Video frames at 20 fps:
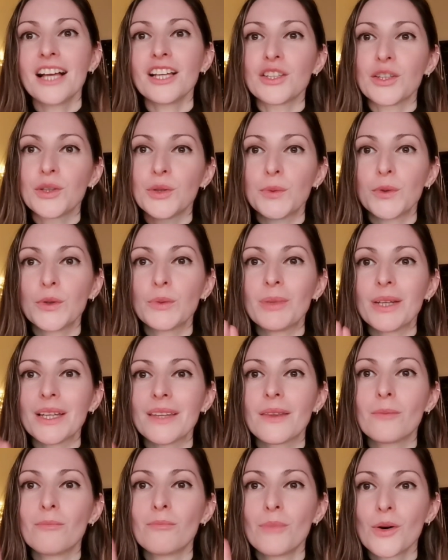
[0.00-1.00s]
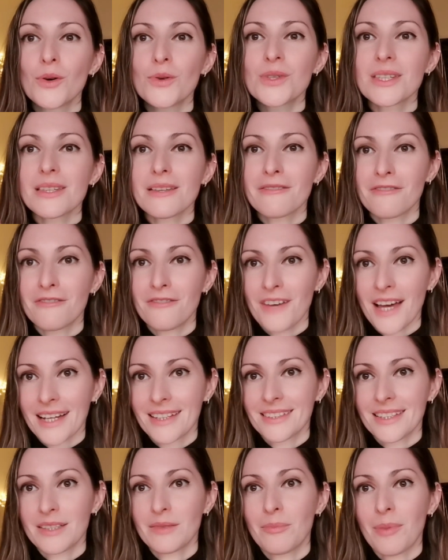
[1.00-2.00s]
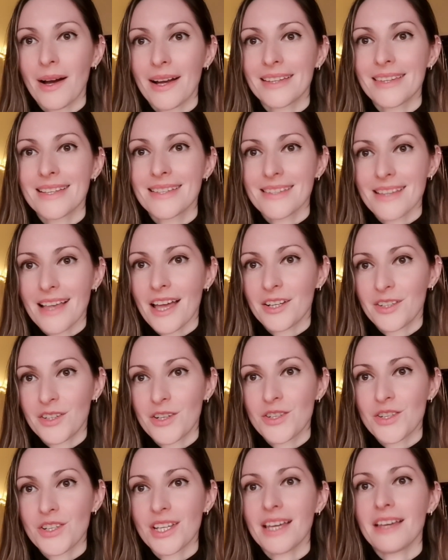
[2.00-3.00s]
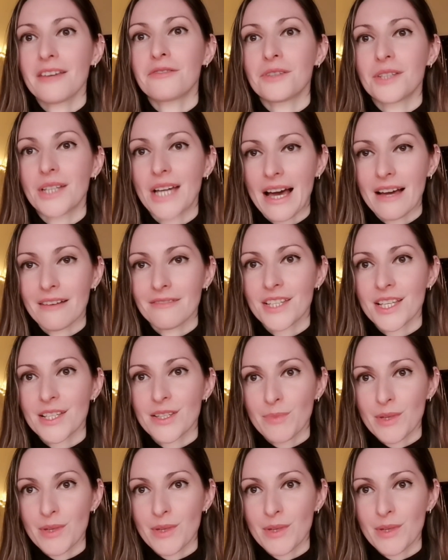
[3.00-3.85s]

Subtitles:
You will be the most affected by this energy if you have these